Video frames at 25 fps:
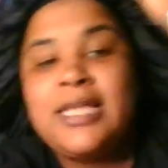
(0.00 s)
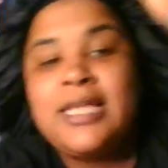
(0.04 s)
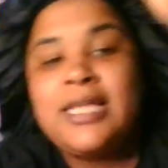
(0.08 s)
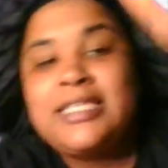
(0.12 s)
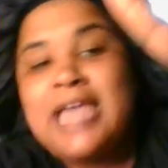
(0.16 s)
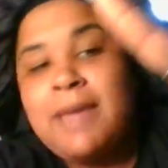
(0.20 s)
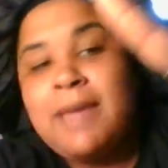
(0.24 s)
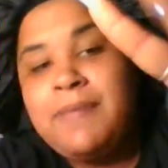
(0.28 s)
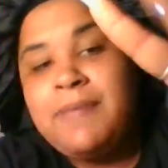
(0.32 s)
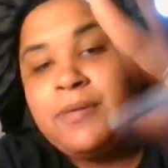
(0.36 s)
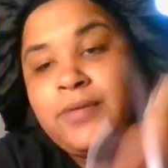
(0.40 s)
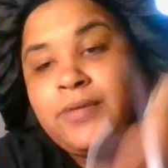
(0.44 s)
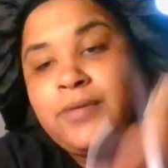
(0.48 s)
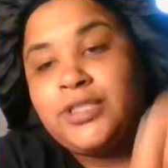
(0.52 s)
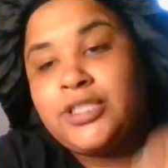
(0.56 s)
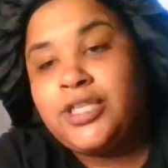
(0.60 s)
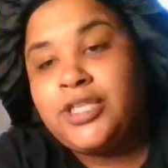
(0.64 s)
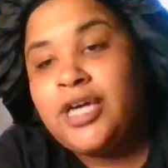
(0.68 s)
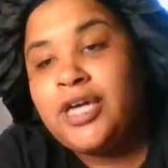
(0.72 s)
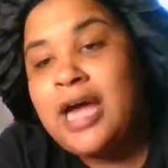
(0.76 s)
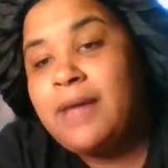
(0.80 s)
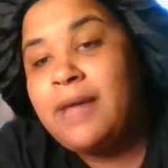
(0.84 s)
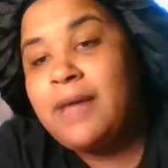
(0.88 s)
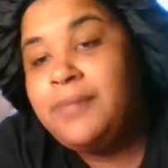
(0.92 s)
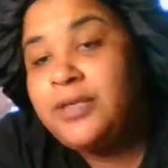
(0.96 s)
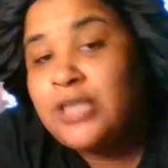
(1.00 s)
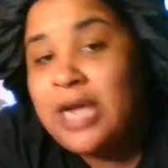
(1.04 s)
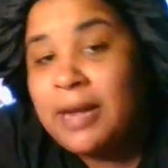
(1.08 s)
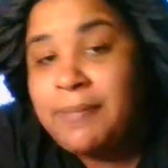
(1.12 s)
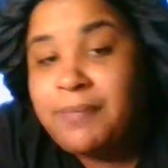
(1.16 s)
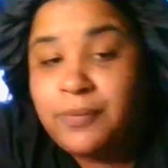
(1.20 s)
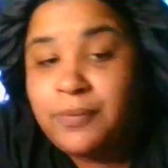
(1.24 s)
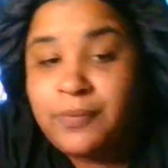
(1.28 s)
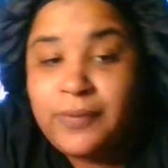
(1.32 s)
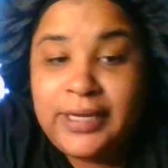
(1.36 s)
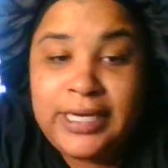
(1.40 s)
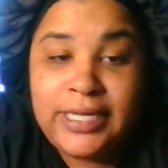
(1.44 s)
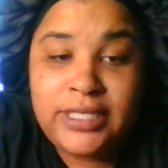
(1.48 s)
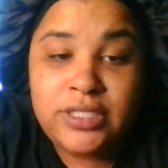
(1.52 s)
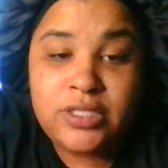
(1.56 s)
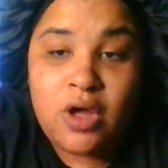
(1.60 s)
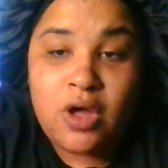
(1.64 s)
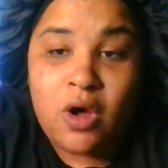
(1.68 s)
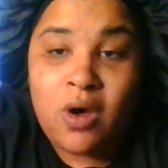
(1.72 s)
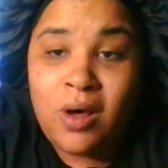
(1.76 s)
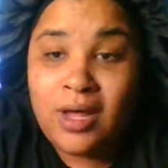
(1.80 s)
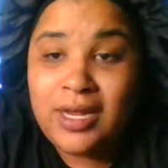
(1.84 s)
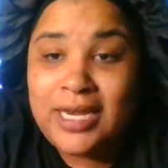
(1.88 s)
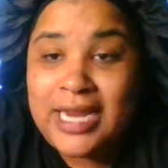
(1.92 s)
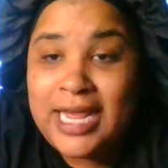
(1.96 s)
Tap in with your girl. I'll be dropping readings
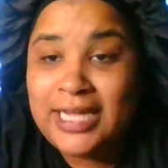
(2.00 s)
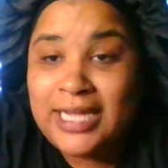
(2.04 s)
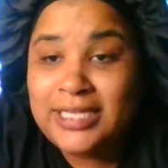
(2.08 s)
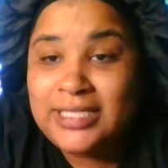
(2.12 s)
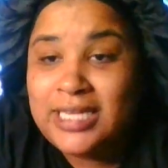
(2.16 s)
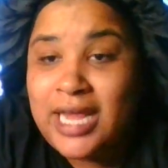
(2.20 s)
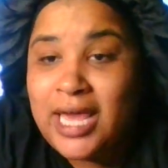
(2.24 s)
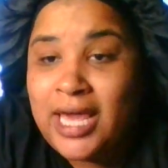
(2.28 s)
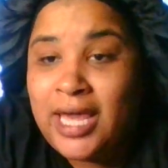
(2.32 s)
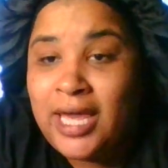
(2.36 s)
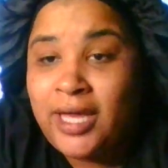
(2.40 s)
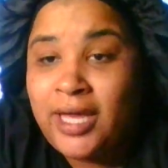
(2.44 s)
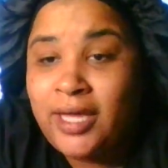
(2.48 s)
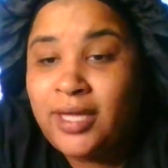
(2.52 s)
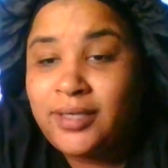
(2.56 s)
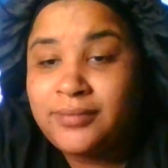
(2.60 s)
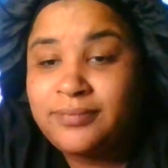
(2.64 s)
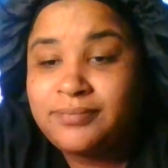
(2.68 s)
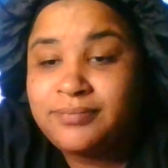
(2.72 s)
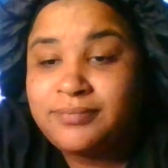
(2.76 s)
all day today.